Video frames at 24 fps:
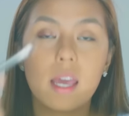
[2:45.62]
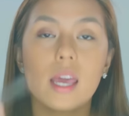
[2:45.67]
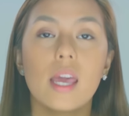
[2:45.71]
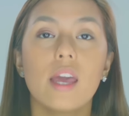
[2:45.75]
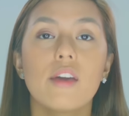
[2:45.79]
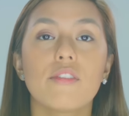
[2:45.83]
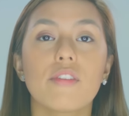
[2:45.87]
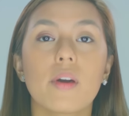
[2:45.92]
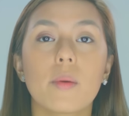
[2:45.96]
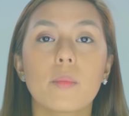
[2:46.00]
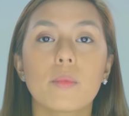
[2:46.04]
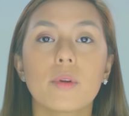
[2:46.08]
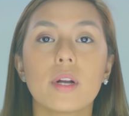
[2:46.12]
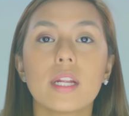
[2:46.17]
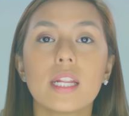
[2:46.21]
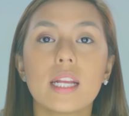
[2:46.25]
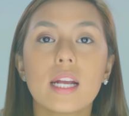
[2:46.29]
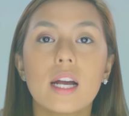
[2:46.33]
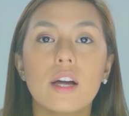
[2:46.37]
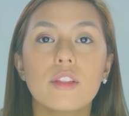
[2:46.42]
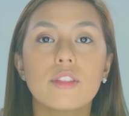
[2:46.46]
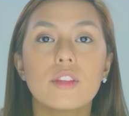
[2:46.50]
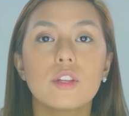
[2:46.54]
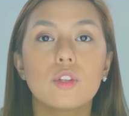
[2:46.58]
If I'm
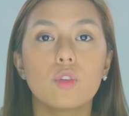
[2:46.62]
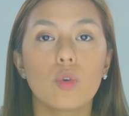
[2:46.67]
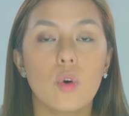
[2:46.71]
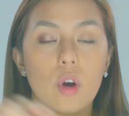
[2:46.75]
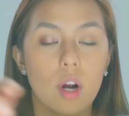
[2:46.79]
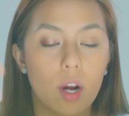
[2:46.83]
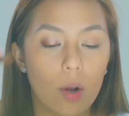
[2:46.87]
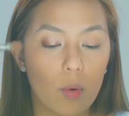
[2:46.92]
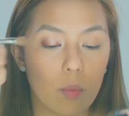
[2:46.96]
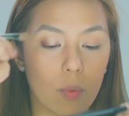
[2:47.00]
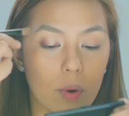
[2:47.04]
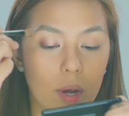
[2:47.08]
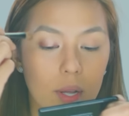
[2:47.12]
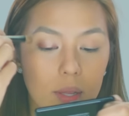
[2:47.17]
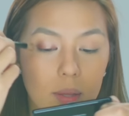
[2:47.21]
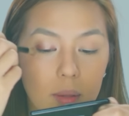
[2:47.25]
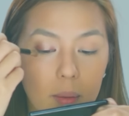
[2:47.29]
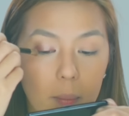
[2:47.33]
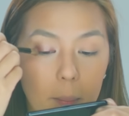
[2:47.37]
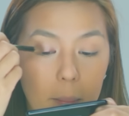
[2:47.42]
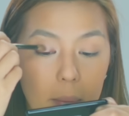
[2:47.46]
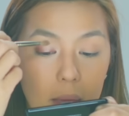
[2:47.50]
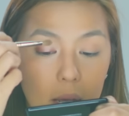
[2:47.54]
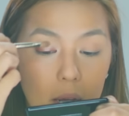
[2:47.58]
running out the door, what
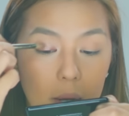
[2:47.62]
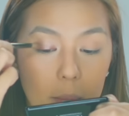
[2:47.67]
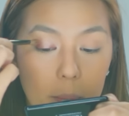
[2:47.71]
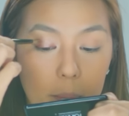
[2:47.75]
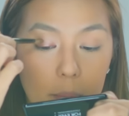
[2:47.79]
makeup